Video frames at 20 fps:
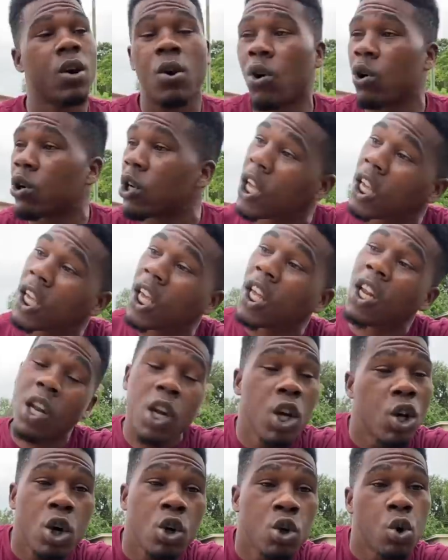or then kill a
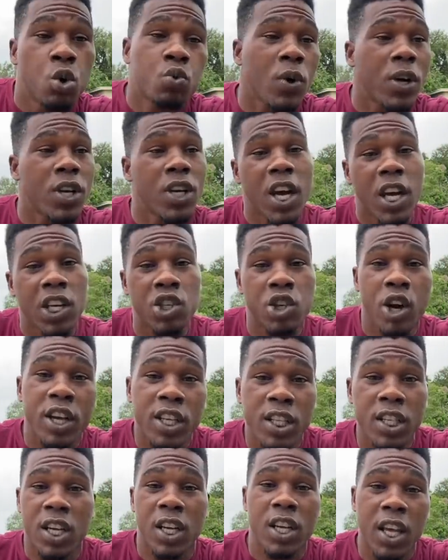little youth or they are try
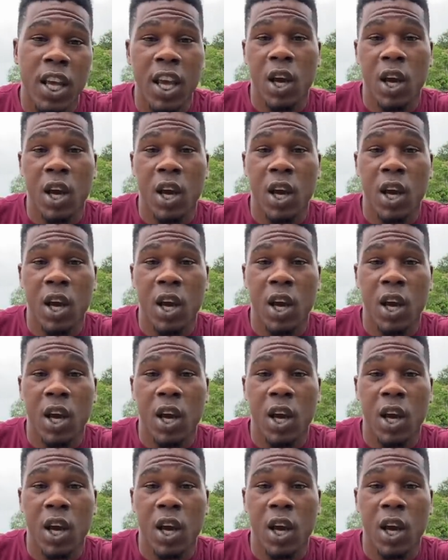selling